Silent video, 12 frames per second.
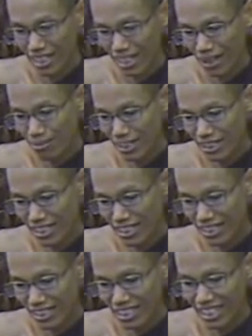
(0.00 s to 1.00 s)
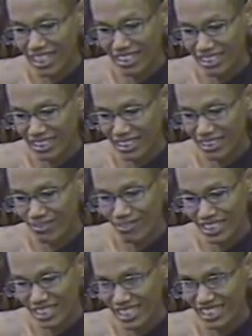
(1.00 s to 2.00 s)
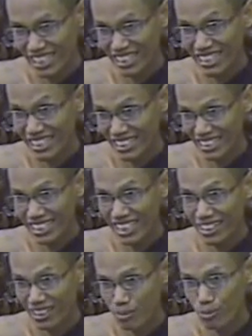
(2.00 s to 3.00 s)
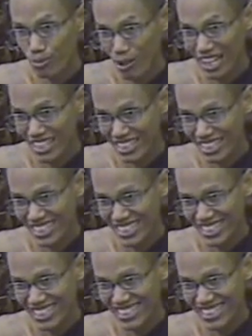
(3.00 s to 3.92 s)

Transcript: after that, uh, like investigating, checking points.